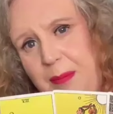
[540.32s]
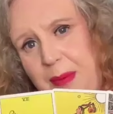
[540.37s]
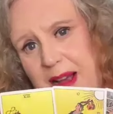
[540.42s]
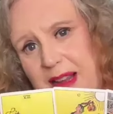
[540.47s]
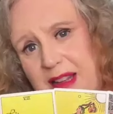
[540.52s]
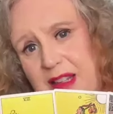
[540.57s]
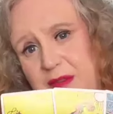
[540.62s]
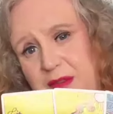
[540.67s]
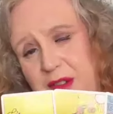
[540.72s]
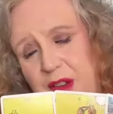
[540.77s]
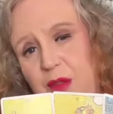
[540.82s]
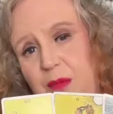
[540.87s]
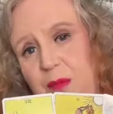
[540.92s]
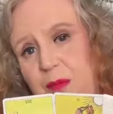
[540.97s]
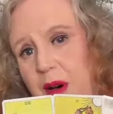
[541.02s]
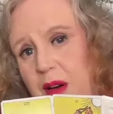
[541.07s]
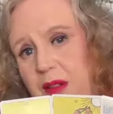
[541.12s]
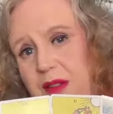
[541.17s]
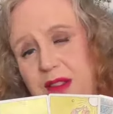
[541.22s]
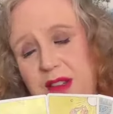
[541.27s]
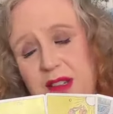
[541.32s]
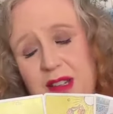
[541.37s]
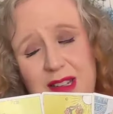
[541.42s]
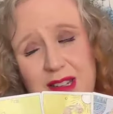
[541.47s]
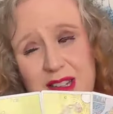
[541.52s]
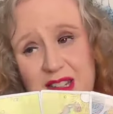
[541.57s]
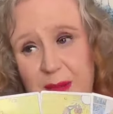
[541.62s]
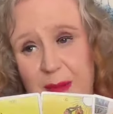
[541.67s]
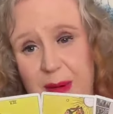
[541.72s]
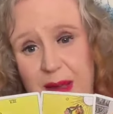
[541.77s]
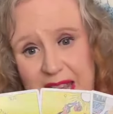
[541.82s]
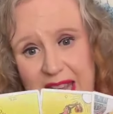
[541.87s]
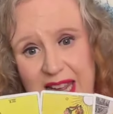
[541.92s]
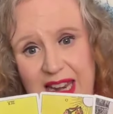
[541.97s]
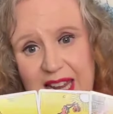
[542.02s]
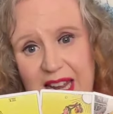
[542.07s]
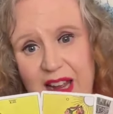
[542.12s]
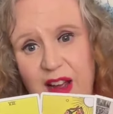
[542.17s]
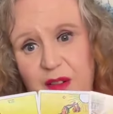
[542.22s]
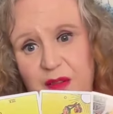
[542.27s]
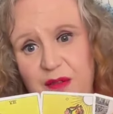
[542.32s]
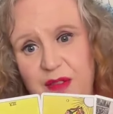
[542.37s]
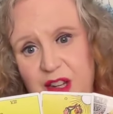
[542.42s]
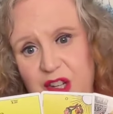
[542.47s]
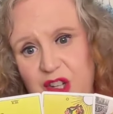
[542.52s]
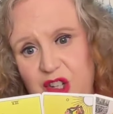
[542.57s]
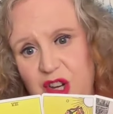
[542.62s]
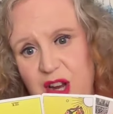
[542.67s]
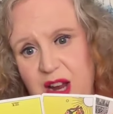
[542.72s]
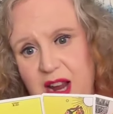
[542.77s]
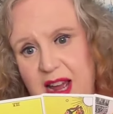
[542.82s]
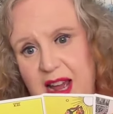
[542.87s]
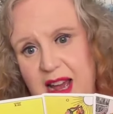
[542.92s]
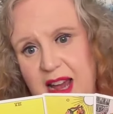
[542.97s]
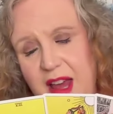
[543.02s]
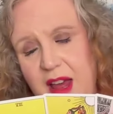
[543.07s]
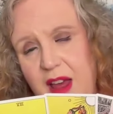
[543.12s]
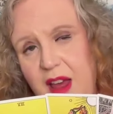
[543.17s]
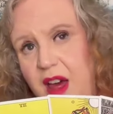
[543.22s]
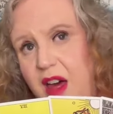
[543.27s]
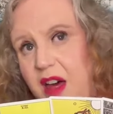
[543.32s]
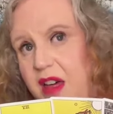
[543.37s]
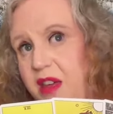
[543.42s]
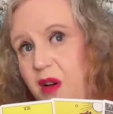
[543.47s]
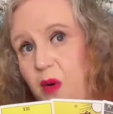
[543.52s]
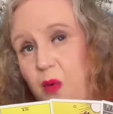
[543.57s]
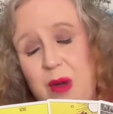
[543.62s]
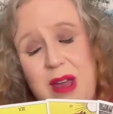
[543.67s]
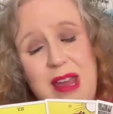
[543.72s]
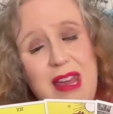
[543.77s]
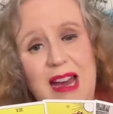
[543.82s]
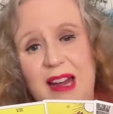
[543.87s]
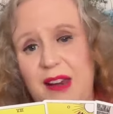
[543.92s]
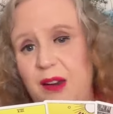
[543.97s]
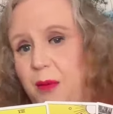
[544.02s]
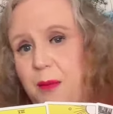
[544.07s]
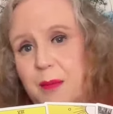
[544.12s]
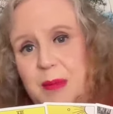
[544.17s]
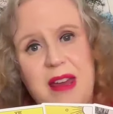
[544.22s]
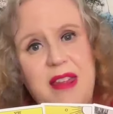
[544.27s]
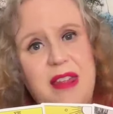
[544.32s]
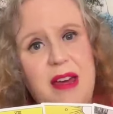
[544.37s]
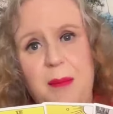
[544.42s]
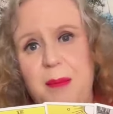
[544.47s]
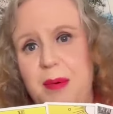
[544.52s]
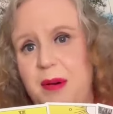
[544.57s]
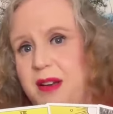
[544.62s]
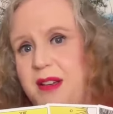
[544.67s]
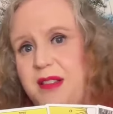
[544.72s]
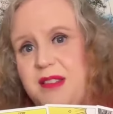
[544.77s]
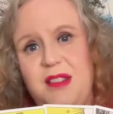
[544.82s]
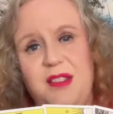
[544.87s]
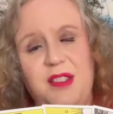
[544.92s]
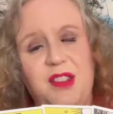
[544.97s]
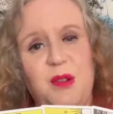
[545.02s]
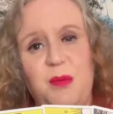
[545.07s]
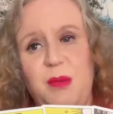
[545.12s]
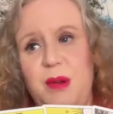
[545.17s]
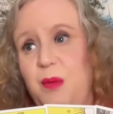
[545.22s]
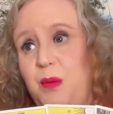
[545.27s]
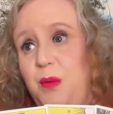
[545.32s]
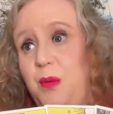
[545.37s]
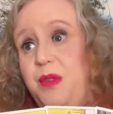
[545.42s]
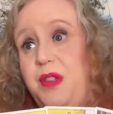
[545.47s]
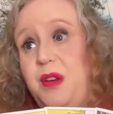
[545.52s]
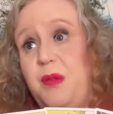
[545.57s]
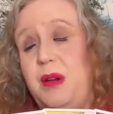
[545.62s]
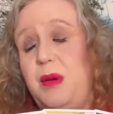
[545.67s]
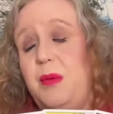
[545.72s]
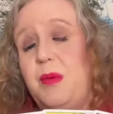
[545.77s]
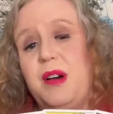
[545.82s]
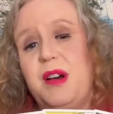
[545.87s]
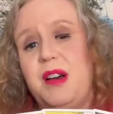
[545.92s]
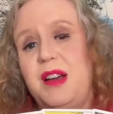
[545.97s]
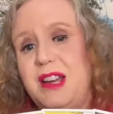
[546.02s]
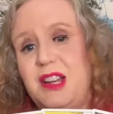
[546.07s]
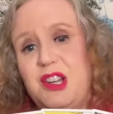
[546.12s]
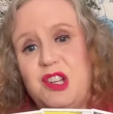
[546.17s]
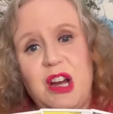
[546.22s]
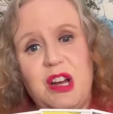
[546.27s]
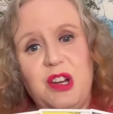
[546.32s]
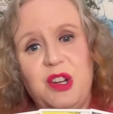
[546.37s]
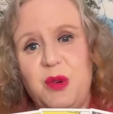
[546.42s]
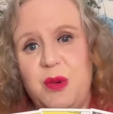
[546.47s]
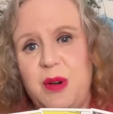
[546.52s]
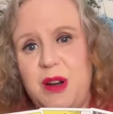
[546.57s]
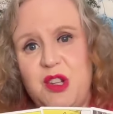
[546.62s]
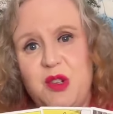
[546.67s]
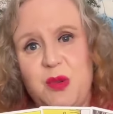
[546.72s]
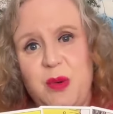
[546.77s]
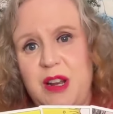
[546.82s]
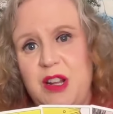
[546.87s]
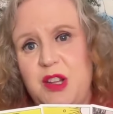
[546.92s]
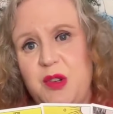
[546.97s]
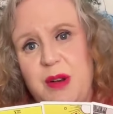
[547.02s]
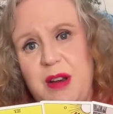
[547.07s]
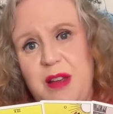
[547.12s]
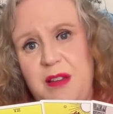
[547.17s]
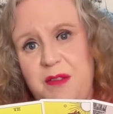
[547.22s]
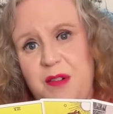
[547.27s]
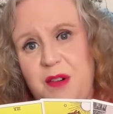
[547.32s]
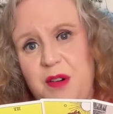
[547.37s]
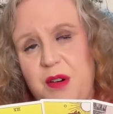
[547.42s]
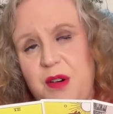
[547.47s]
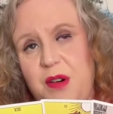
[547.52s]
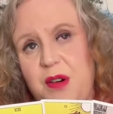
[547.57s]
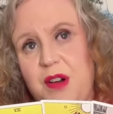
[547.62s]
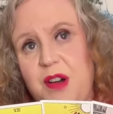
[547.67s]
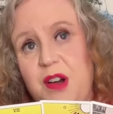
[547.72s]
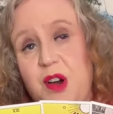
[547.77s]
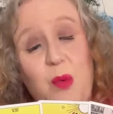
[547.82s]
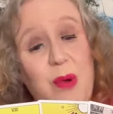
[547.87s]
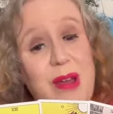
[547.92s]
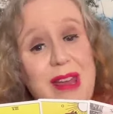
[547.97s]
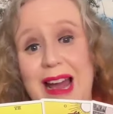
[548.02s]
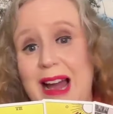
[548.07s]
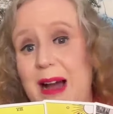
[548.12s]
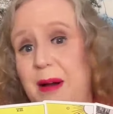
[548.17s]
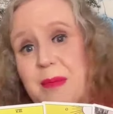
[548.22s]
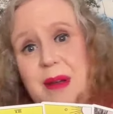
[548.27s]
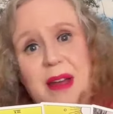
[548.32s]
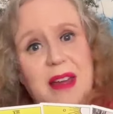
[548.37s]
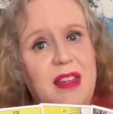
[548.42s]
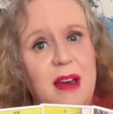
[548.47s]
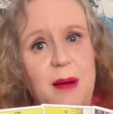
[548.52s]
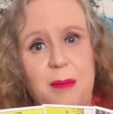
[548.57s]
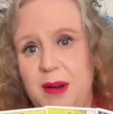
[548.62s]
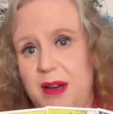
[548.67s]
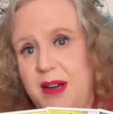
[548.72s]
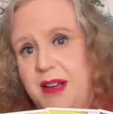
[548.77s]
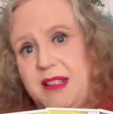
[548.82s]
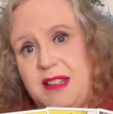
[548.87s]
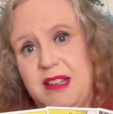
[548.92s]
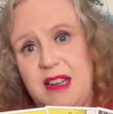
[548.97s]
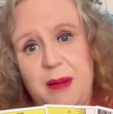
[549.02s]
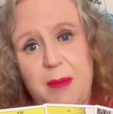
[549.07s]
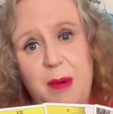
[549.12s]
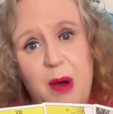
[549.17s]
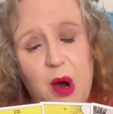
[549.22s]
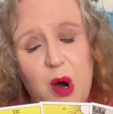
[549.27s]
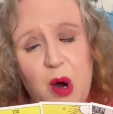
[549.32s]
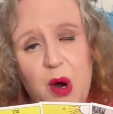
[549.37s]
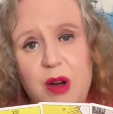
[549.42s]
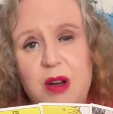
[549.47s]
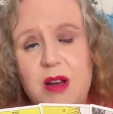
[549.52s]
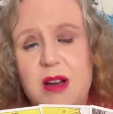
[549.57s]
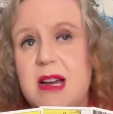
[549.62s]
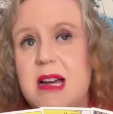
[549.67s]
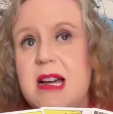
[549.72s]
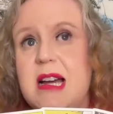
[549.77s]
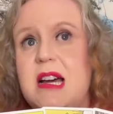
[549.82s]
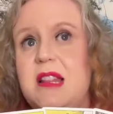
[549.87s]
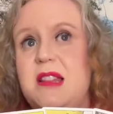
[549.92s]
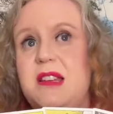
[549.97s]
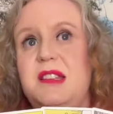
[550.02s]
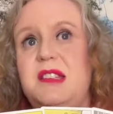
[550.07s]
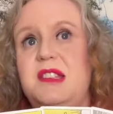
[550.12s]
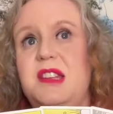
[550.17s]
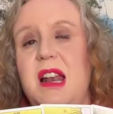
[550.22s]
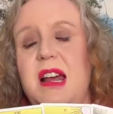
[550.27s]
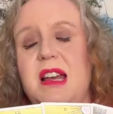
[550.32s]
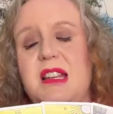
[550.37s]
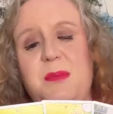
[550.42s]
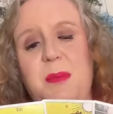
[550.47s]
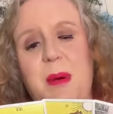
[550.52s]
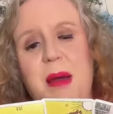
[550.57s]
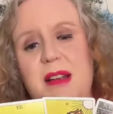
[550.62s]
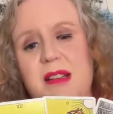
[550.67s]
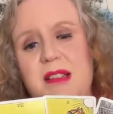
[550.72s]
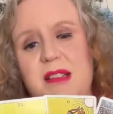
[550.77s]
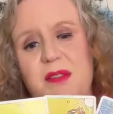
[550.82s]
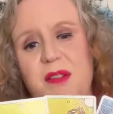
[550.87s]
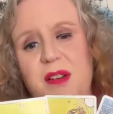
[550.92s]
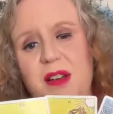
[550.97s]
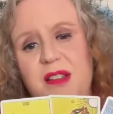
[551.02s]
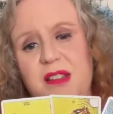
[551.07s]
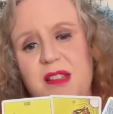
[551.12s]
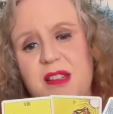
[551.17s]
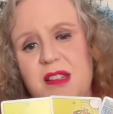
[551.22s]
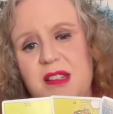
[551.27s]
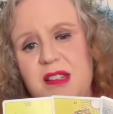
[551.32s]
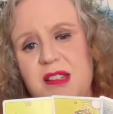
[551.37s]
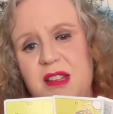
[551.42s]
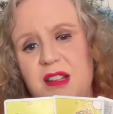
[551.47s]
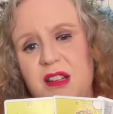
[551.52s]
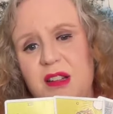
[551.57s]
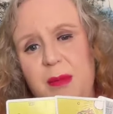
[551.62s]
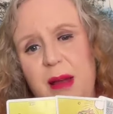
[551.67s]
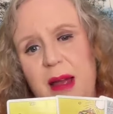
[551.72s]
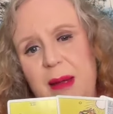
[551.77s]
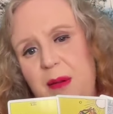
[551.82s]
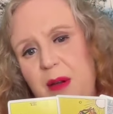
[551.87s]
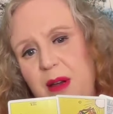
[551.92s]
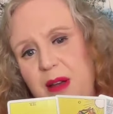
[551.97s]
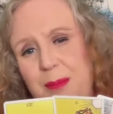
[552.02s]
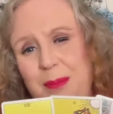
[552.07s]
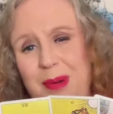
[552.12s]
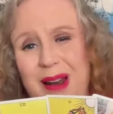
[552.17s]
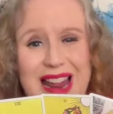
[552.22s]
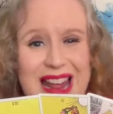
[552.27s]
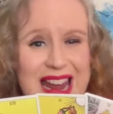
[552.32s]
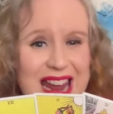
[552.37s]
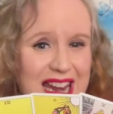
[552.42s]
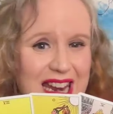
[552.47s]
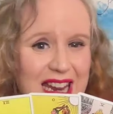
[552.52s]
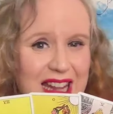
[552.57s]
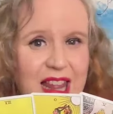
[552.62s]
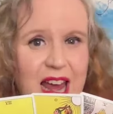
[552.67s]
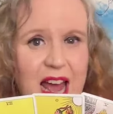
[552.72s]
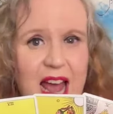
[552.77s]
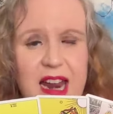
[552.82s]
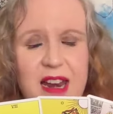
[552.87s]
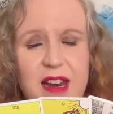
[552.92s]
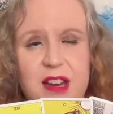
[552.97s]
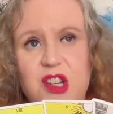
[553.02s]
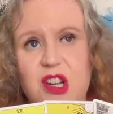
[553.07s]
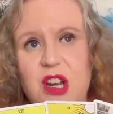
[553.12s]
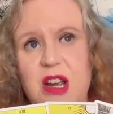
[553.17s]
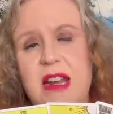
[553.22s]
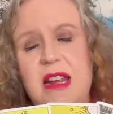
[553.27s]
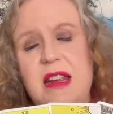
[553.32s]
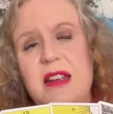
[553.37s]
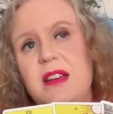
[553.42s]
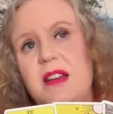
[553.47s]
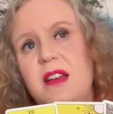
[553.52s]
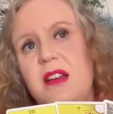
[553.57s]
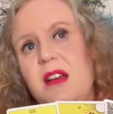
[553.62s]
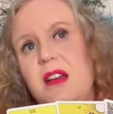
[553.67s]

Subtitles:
past few months since the beginning of this year that we cannot be that person that we were in January 2024. We can't be that person anymore. There's still aspects of us that still maybe are playing in that energy,